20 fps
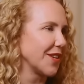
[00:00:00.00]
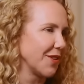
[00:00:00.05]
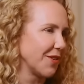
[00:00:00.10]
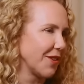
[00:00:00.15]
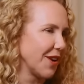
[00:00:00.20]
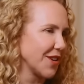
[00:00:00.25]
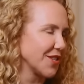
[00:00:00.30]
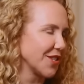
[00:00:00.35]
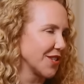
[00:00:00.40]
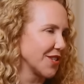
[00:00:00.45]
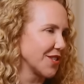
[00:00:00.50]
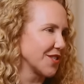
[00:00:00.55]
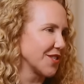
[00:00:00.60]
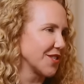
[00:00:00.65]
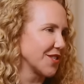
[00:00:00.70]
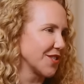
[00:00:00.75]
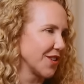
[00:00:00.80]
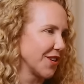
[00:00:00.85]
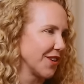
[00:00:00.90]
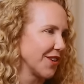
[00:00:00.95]

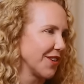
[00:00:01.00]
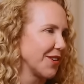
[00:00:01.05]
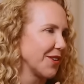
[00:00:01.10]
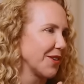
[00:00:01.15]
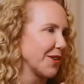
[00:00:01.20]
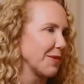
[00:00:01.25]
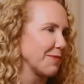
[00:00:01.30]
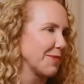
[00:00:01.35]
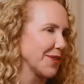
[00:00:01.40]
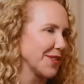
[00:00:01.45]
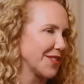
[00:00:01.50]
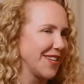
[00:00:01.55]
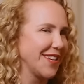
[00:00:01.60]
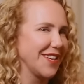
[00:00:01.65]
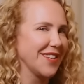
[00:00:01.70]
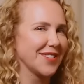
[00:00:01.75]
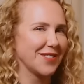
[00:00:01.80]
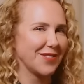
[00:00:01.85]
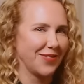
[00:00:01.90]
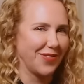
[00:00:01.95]
"Congratulations, Sean. Her
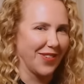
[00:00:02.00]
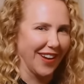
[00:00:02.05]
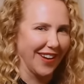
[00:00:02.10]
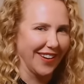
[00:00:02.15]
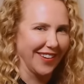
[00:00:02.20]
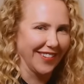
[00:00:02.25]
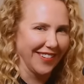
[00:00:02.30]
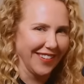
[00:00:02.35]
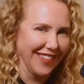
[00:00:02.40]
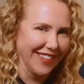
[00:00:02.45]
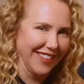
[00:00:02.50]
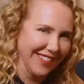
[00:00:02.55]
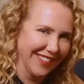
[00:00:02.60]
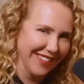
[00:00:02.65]
pussy is fire."